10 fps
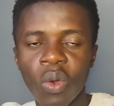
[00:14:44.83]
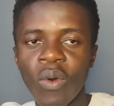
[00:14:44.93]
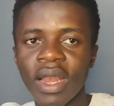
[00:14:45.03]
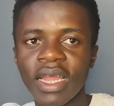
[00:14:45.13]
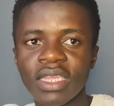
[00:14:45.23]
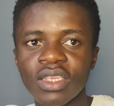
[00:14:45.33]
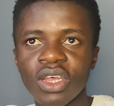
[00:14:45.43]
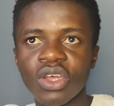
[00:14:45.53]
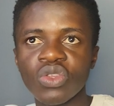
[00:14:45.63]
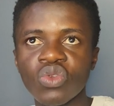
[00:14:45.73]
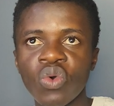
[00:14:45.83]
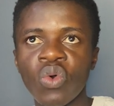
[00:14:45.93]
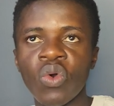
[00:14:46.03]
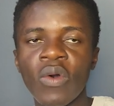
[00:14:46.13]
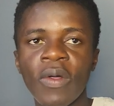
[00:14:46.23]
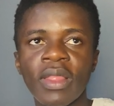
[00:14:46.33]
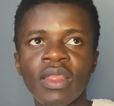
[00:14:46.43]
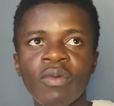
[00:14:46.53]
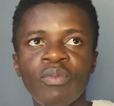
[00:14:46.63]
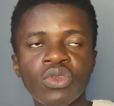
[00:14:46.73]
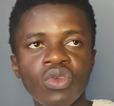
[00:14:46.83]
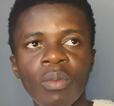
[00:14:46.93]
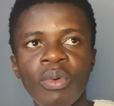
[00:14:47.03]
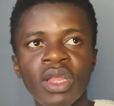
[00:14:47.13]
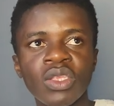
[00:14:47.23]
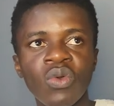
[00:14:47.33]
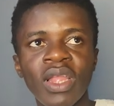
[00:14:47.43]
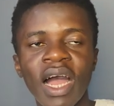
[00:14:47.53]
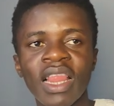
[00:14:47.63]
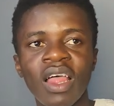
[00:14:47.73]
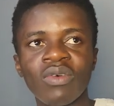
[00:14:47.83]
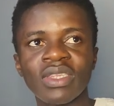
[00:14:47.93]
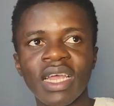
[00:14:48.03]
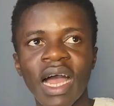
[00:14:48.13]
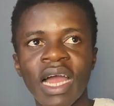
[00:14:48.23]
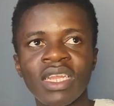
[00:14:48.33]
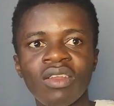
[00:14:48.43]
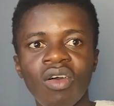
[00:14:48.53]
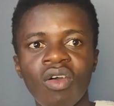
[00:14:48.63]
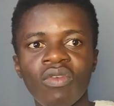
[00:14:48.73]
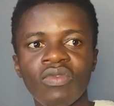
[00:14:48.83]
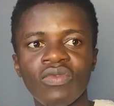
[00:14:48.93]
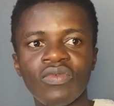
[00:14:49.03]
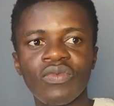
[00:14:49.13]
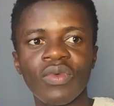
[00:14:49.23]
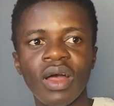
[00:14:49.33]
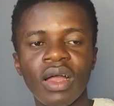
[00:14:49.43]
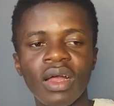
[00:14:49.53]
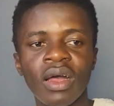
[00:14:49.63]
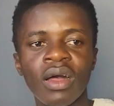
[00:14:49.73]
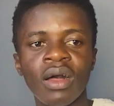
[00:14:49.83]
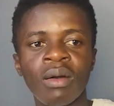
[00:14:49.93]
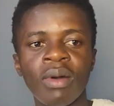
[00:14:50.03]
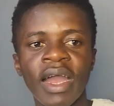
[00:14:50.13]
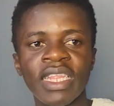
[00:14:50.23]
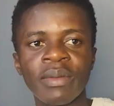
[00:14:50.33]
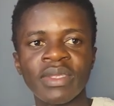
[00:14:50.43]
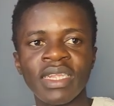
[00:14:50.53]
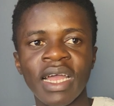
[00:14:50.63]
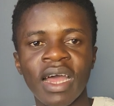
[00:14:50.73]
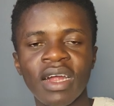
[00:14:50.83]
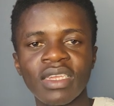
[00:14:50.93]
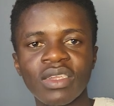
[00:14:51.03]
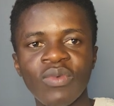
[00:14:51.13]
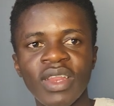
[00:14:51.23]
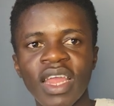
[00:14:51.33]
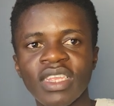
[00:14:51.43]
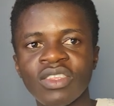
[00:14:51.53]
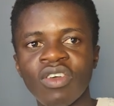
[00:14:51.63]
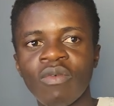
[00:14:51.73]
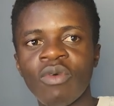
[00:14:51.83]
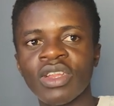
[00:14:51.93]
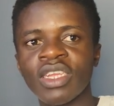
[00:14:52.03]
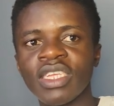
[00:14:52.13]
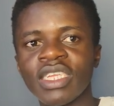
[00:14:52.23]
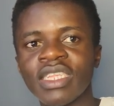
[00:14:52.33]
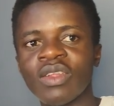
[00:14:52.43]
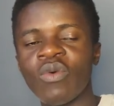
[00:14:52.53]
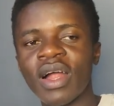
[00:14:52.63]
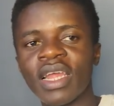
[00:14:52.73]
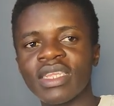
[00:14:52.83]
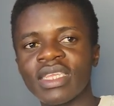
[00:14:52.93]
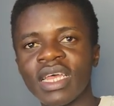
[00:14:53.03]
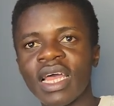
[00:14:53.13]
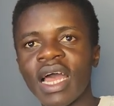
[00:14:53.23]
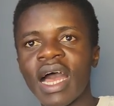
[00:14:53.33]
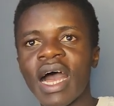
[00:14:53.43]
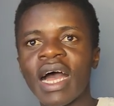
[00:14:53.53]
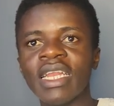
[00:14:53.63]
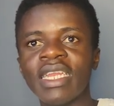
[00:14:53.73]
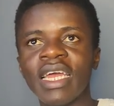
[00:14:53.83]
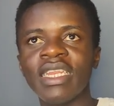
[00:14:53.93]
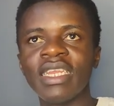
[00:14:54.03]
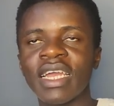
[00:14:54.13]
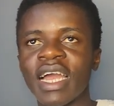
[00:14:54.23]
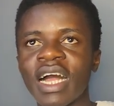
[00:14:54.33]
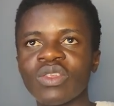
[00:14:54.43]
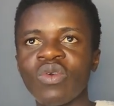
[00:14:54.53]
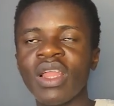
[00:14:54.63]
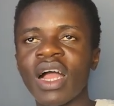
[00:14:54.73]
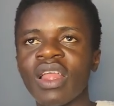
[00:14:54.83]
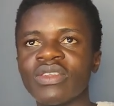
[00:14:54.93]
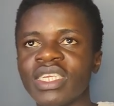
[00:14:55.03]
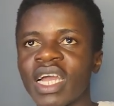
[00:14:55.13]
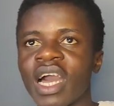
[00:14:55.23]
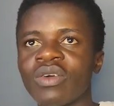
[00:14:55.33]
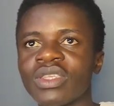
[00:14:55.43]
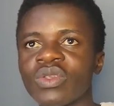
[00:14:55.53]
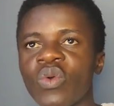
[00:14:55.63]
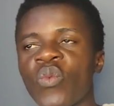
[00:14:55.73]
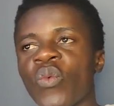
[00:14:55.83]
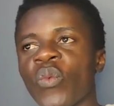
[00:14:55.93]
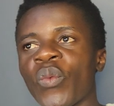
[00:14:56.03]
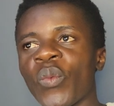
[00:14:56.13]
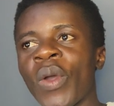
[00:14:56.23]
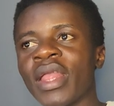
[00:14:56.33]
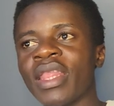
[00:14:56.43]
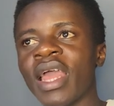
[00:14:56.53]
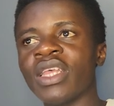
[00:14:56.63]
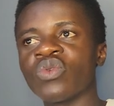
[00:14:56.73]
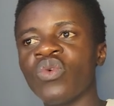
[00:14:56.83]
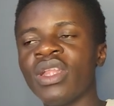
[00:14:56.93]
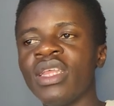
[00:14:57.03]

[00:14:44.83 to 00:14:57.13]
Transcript: wallet. So the post component only allows the adding of items in the cart when there is enough money in the wallet, and then the cart only allows checkouts when there's